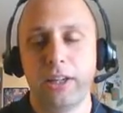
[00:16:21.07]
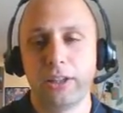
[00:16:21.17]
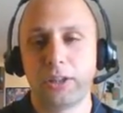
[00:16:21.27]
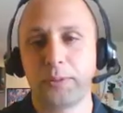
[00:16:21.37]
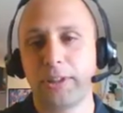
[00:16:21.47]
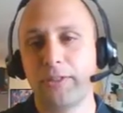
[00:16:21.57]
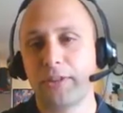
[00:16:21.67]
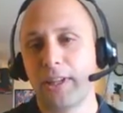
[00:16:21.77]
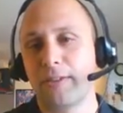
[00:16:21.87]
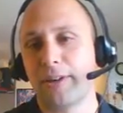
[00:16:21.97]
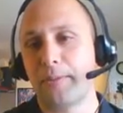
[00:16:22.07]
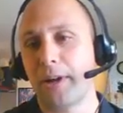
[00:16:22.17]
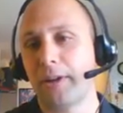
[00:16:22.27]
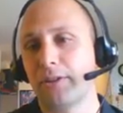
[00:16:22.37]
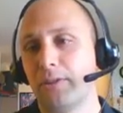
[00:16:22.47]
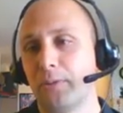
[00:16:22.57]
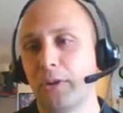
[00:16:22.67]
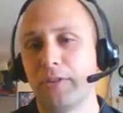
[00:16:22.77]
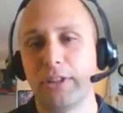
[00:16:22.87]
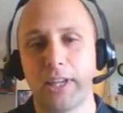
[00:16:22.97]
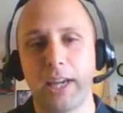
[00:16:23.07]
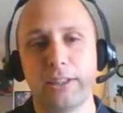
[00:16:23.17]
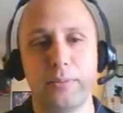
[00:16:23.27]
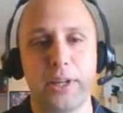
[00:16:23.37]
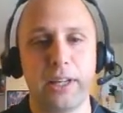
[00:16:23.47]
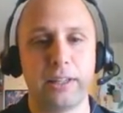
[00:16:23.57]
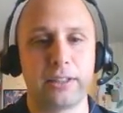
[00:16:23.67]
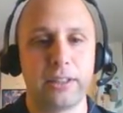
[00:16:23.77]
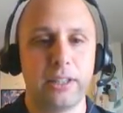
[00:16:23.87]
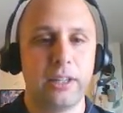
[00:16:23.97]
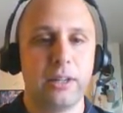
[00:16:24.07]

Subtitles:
Specifically, invite parents to Board of Education meetings.